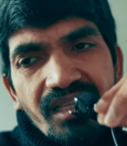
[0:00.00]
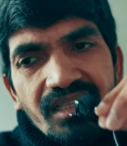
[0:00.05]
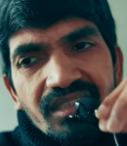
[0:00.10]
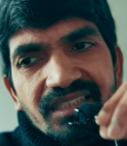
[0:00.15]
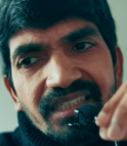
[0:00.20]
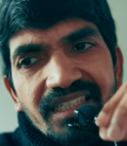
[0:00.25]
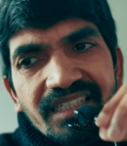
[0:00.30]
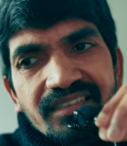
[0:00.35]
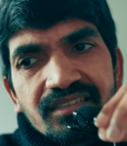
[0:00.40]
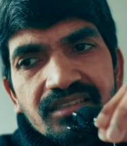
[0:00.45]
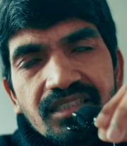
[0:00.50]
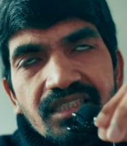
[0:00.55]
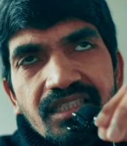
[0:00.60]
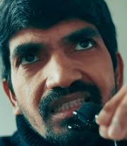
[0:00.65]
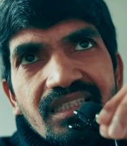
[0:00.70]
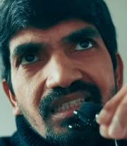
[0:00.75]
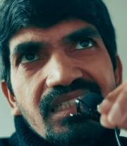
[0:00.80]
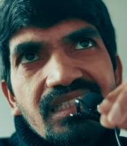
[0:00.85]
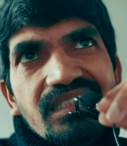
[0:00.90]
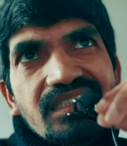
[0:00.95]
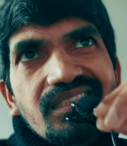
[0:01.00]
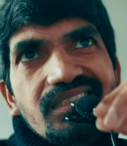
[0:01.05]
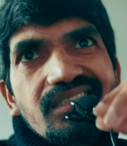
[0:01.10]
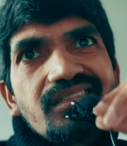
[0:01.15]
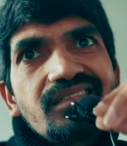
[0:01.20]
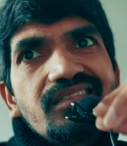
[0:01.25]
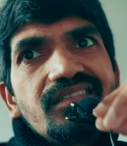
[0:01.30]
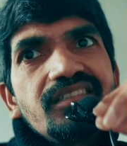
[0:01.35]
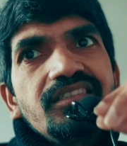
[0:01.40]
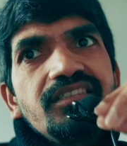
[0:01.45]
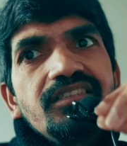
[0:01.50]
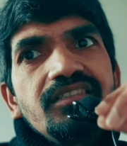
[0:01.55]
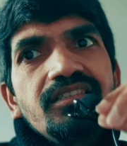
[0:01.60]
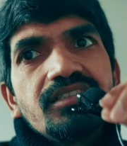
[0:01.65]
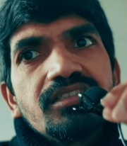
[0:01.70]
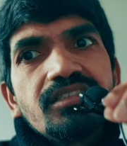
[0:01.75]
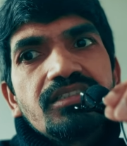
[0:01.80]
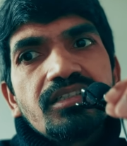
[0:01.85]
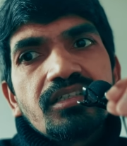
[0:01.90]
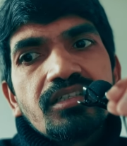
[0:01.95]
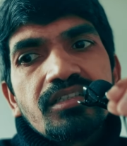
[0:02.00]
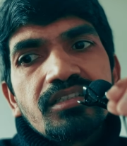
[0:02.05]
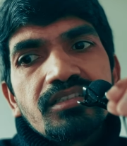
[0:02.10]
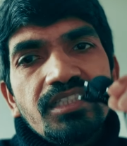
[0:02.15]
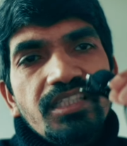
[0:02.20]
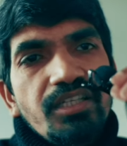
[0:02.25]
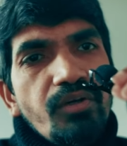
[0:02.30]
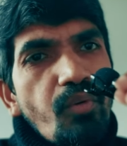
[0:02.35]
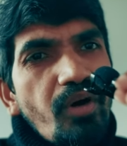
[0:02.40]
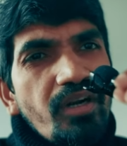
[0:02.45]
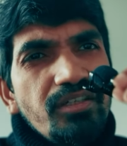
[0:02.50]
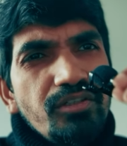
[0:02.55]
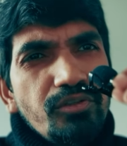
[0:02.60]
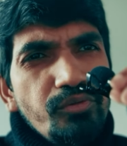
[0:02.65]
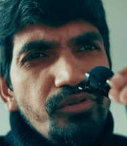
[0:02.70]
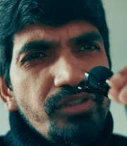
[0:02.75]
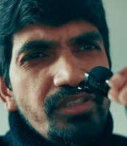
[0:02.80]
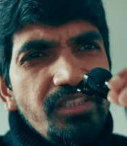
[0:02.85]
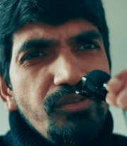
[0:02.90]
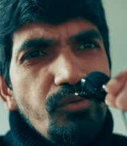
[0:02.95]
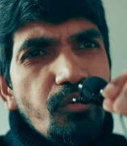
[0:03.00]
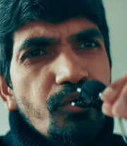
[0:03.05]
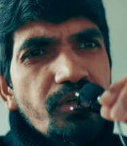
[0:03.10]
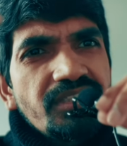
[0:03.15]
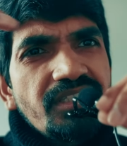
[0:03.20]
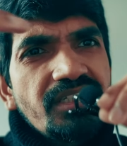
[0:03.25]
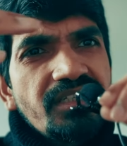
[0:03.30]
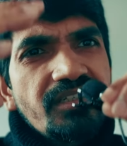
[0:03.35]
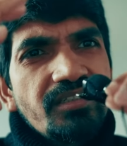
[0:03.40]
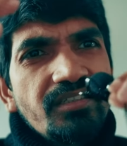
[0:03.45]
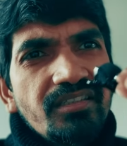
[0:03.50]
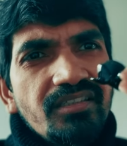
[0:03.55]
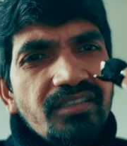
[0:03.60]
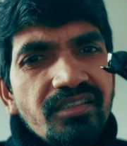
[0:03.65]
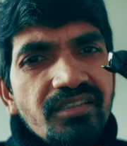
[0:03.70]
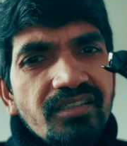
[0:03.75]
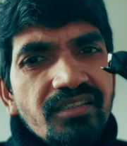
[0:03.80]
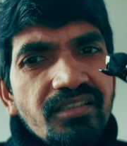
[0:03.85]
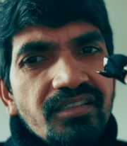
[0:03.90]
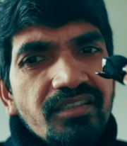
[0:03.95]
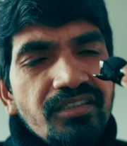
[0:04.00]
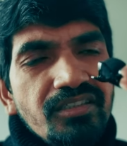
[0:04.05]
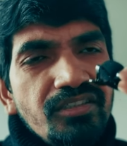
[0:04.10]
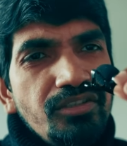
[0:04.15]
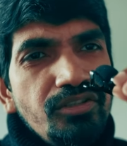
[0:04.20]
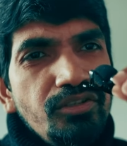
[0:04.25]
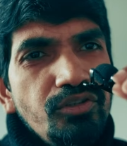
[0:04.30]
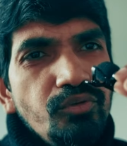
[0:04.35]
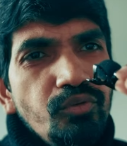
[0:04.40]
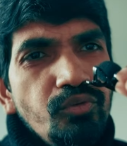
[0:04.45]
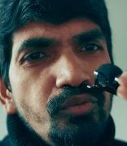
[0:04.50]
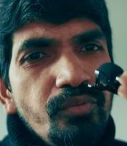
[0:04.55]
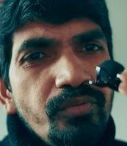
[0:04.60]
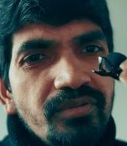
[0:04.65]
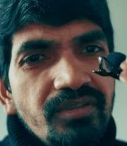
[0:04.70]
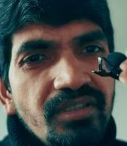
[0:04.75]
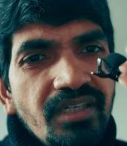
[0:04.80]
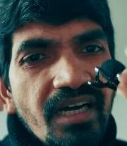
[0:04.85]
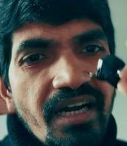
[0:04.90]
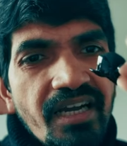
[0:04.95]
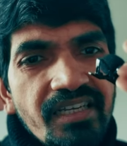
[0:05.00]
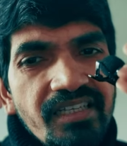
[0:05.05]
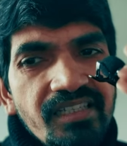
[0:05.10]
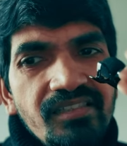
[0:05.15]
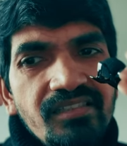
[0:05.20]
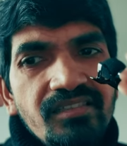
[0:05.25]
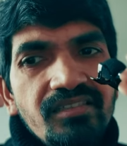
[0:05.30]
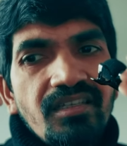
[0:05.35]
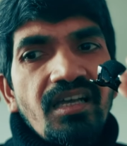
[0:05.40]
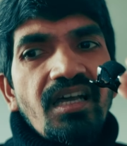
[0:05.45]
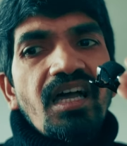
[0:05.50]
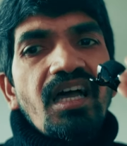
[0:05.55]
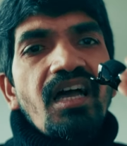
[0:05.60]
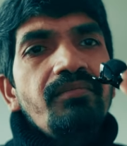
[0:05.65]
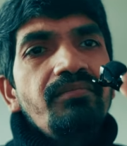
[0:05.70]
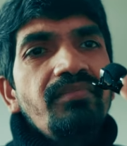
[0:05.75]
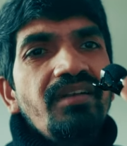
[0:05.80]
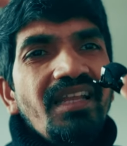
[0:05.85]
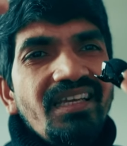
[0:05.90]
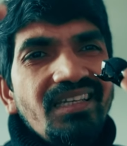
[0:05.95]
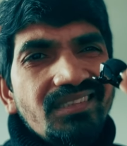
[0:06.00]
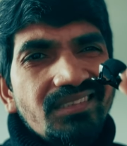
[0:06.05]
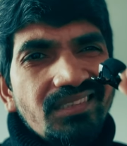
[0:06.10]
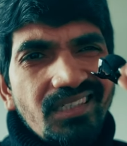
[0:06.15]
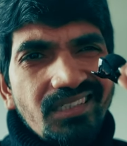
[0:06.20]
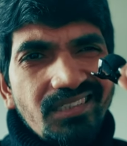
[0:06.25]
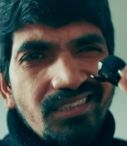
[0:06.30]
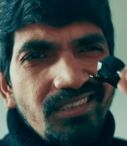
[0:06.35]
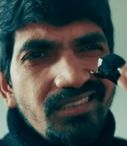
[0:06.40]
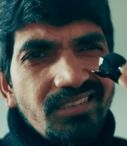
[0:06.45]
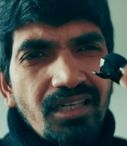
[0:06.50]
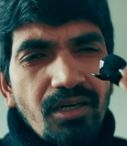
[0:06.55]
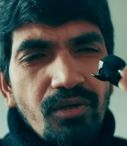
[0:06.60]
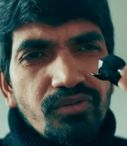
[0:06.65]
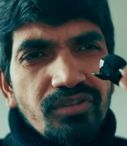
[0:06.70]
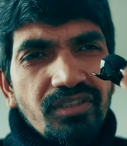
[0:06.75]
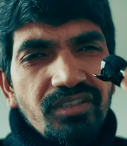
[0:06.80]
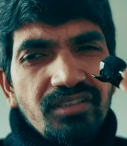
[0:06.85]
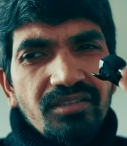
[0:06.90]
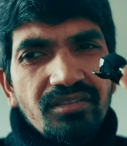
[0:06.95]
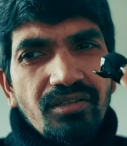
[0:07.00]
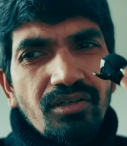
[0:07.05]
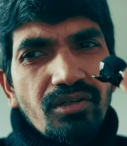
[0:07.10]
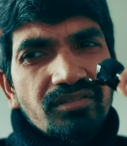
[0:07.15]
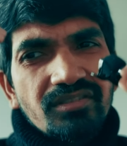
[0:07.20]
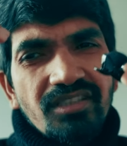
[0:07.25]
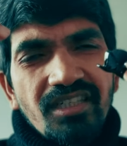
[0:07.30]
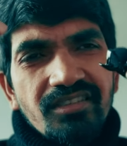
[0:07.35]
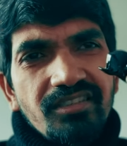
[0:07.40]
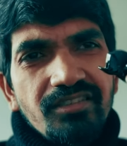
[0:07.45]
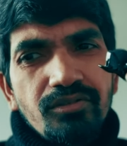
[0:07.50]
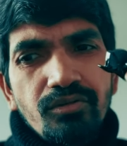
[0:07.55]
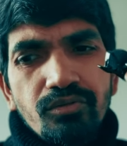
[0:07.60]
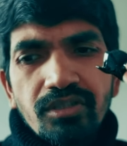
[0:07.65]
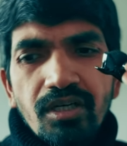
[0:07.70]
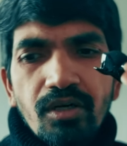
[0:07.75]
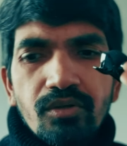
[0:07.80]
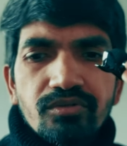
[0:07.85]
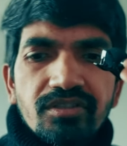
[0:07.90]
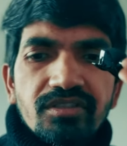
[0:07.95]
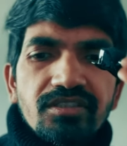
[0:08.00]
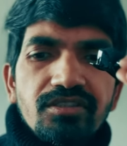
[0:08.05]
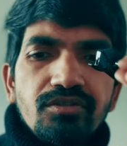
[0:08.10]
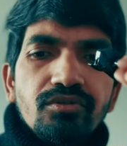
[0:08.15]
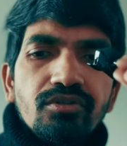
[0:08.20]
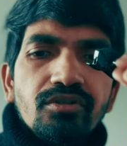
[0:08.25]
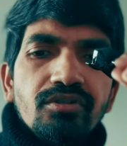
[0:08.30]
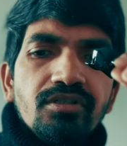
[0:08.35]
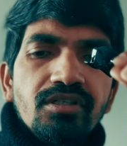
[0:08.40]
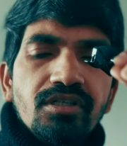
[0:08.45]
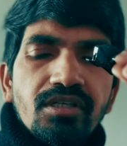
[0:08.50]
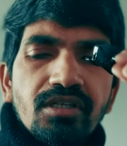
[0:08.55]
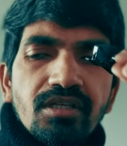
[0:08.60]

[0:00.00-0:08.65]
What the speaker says: that generally they want to see whether you guys have like 30,000 or 32,000 euro